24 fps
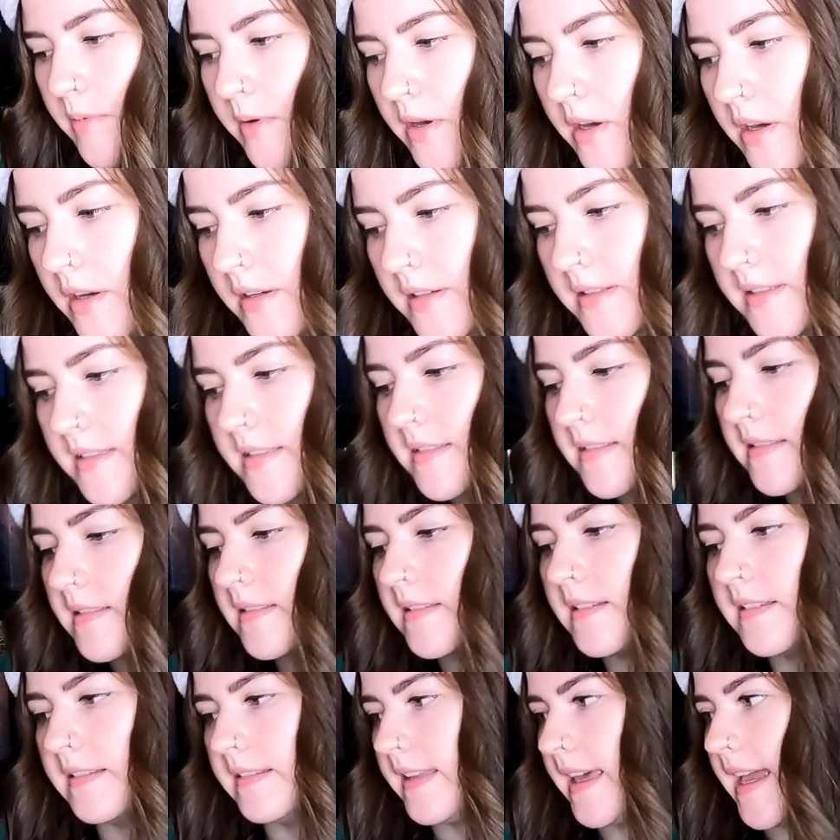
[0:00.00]

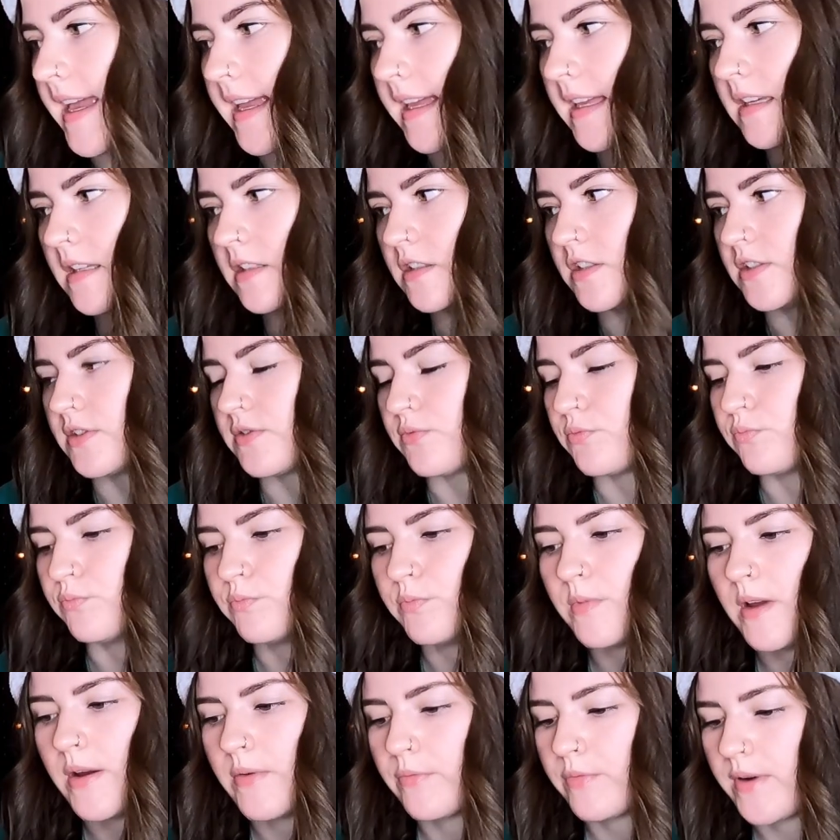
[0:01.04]
books, like just
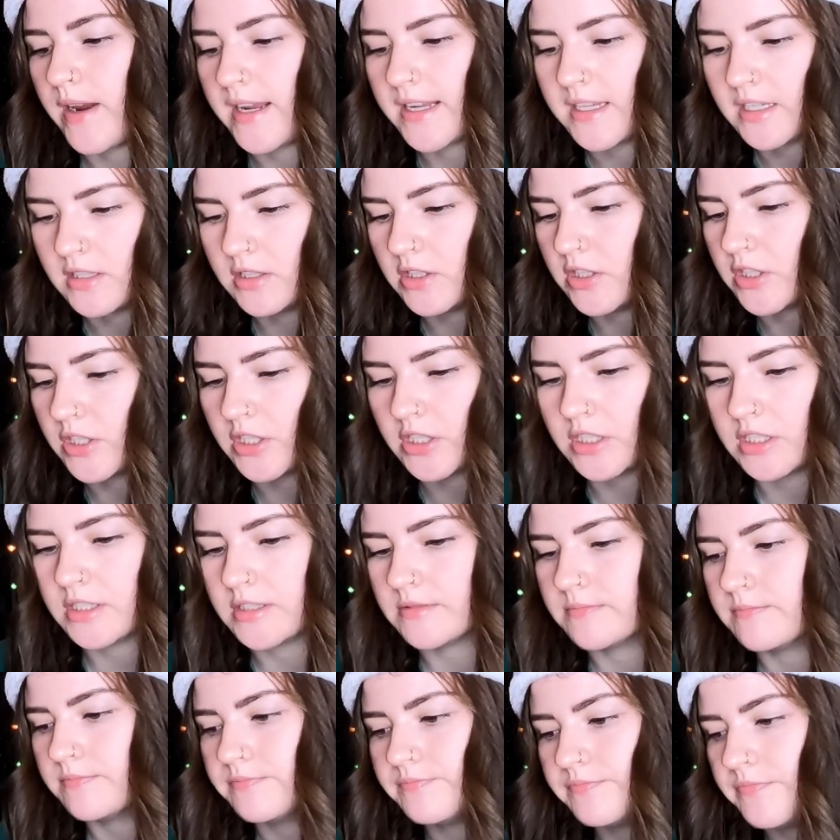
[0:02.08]

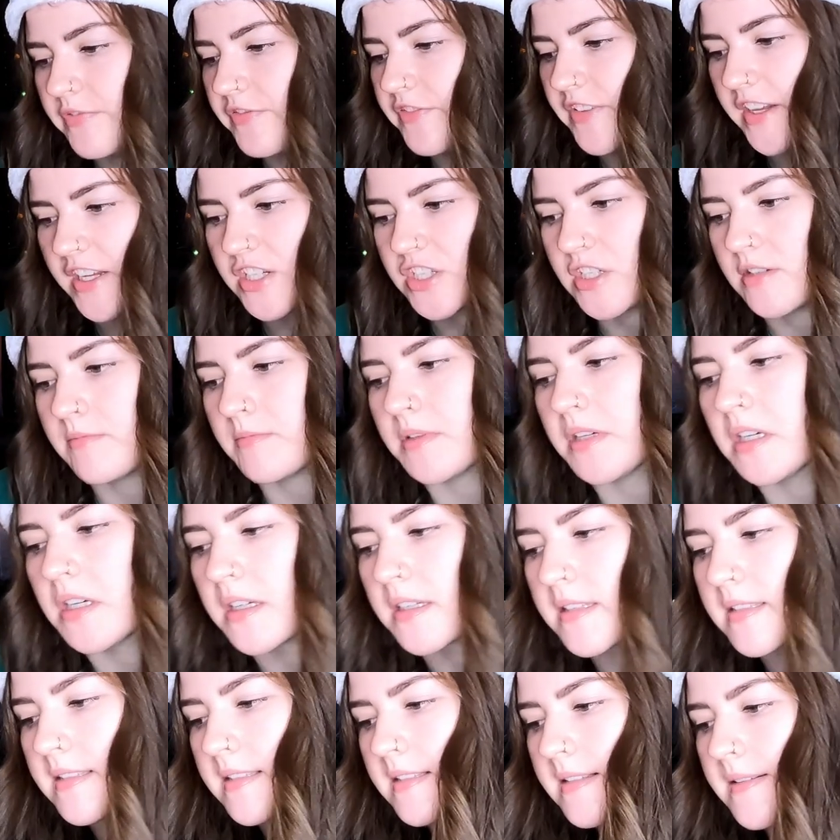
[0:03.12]
regular fiction
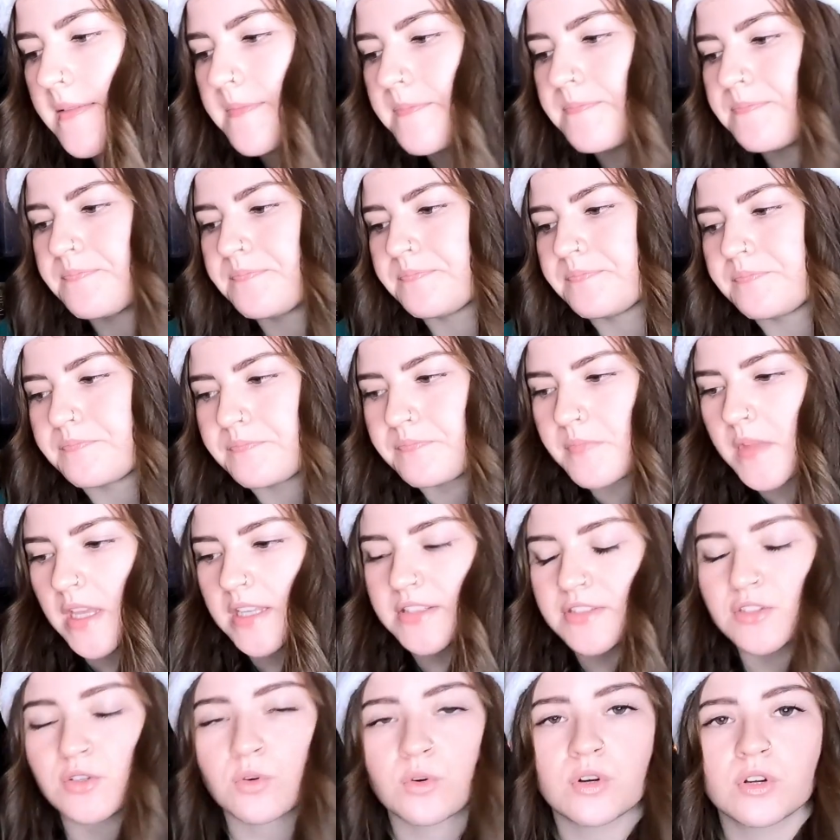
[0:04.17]
books,
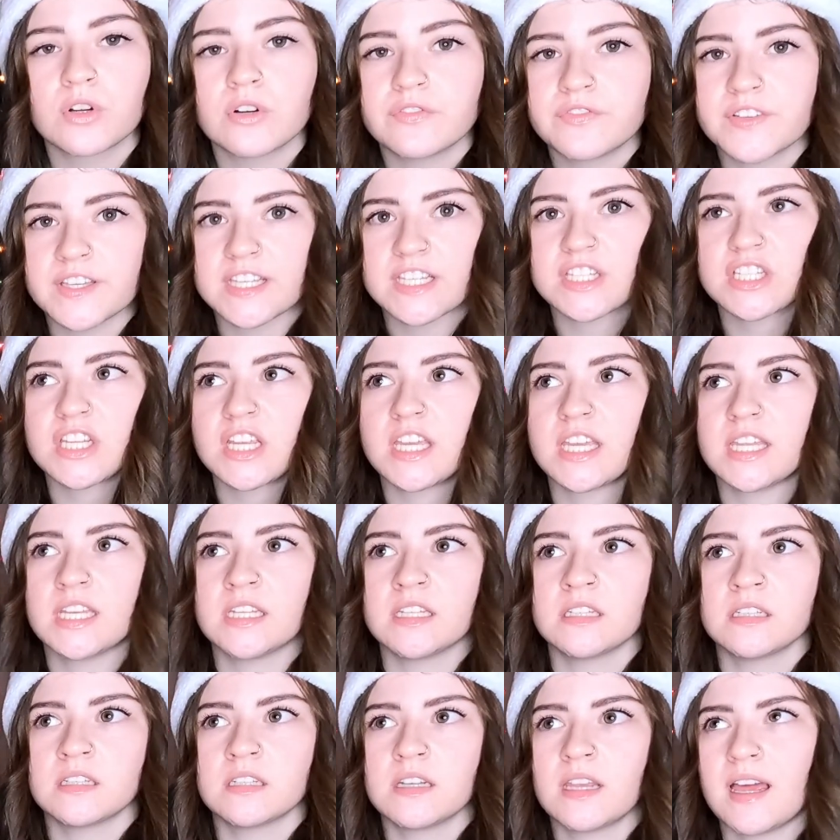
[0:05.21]
historical
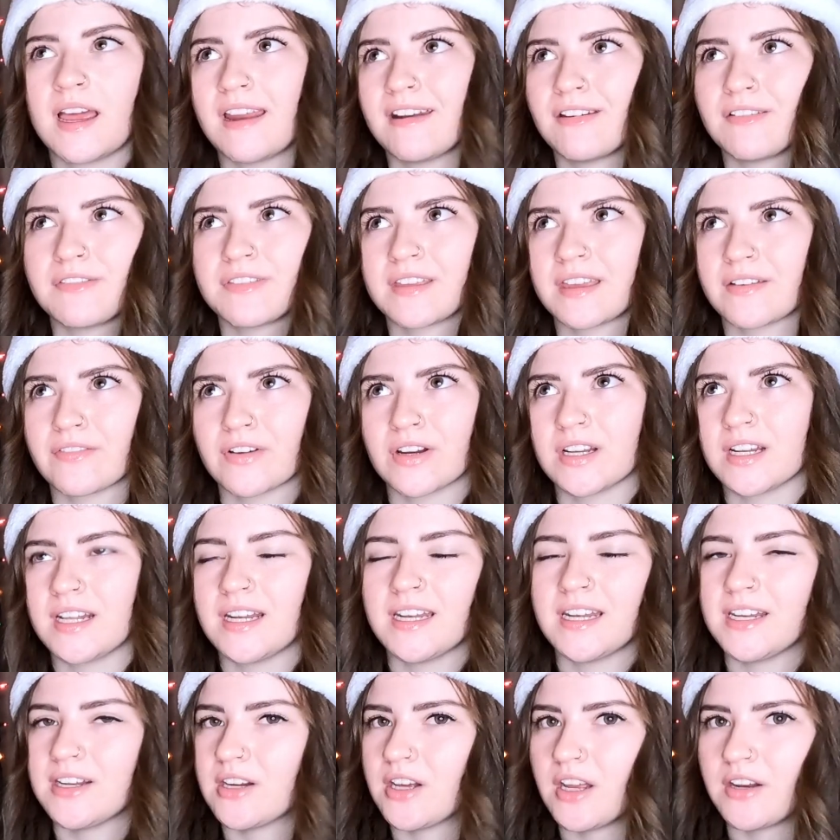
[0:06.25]
fiction. I don't think I've read
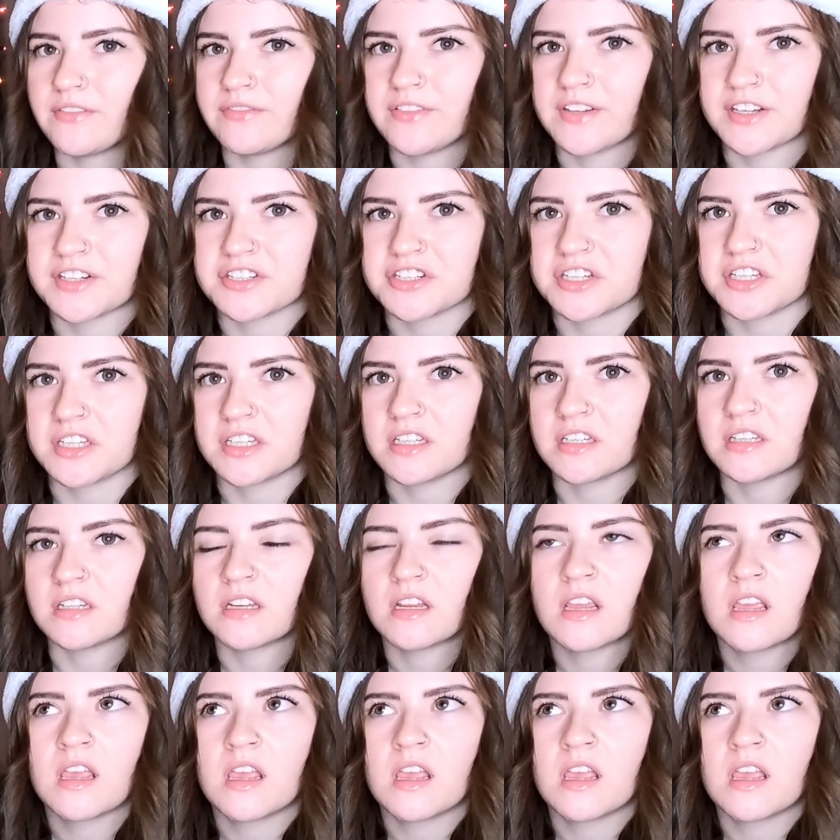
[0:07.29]
any nonfiction.